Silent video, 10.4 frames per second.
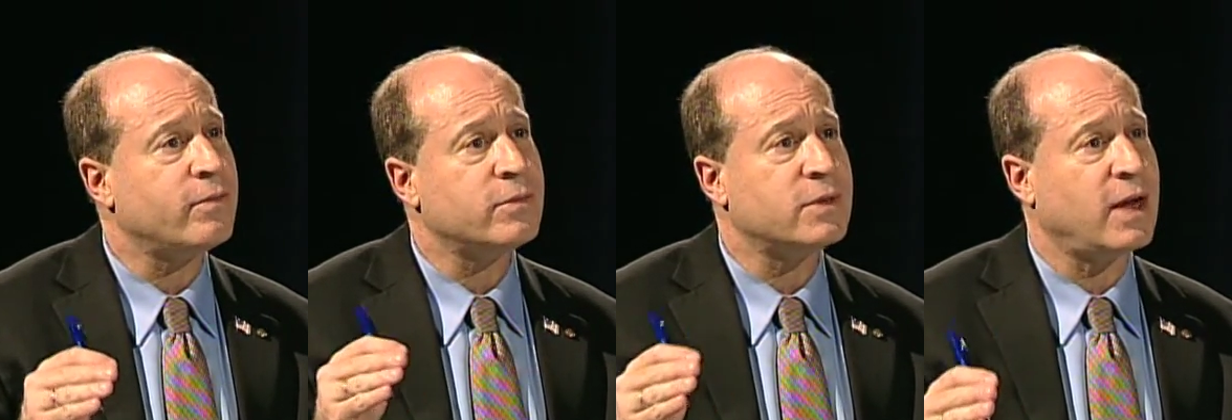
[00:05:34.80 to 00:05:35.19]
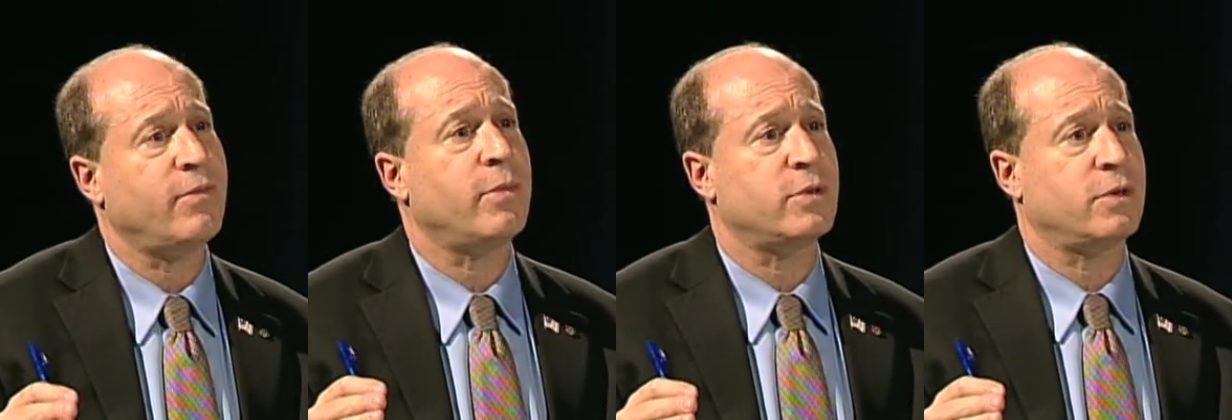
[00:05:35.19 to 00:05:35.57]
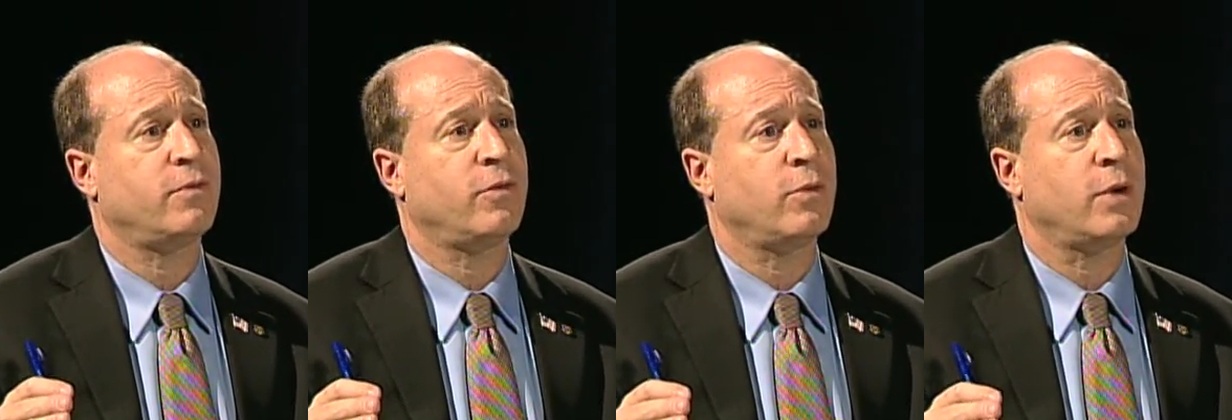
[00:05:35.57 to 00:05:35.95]
staff members that
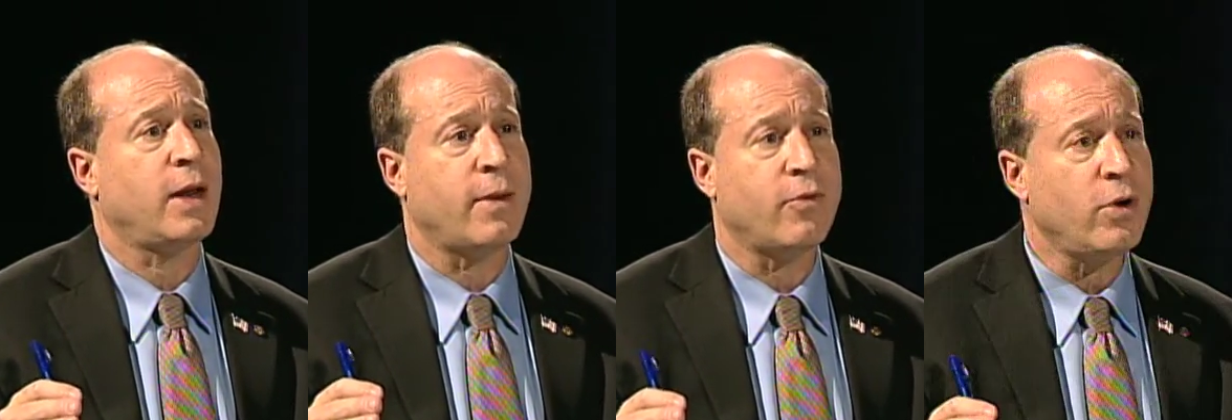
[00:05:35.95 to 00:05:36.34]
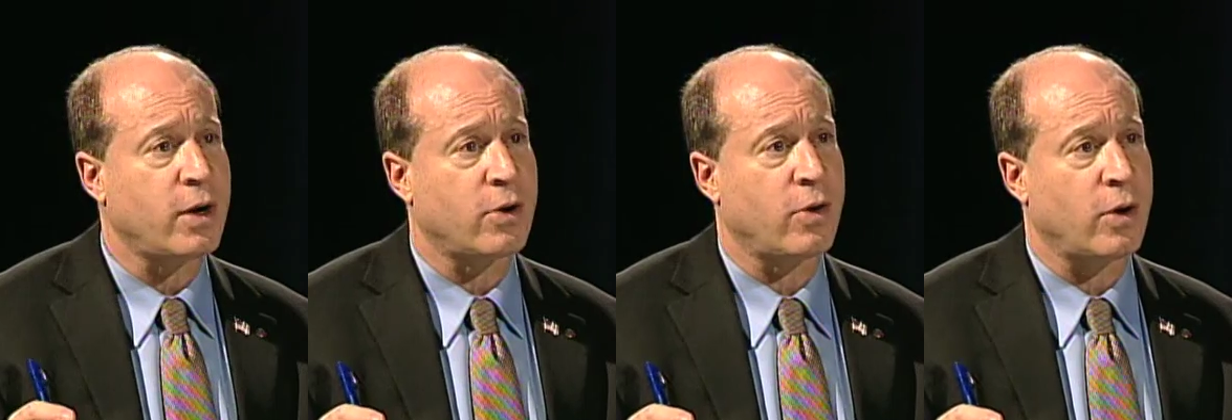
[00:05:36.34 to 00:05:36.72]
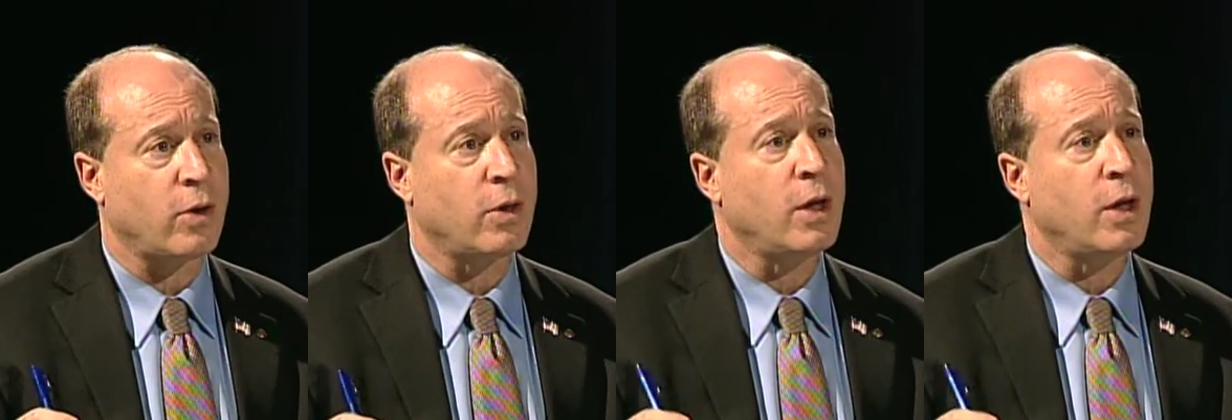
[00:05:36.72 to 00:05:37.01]
are fluent in Cape Verdean Creole.